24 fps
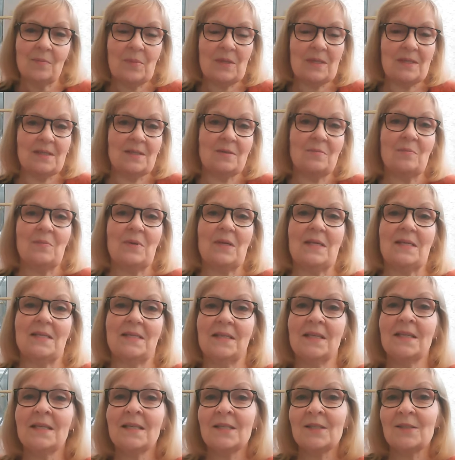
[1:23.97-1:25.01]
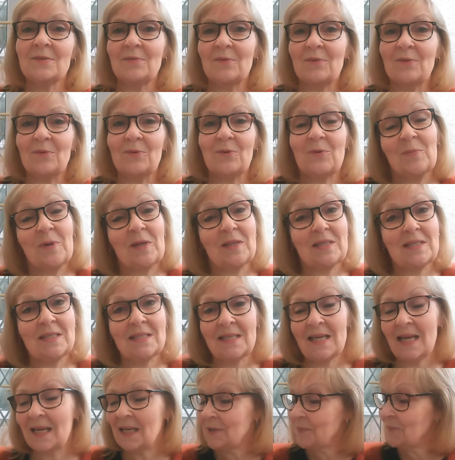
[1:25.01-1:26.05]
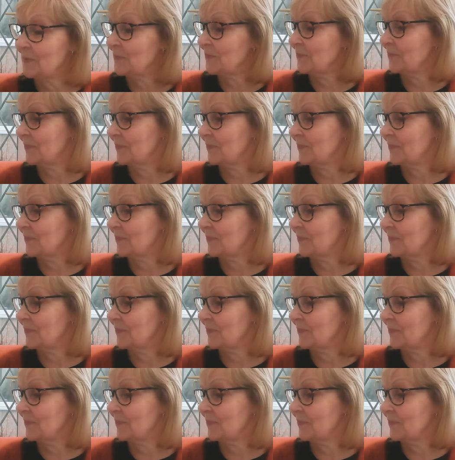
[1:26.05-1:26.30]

bits and pieces for Mother's Day.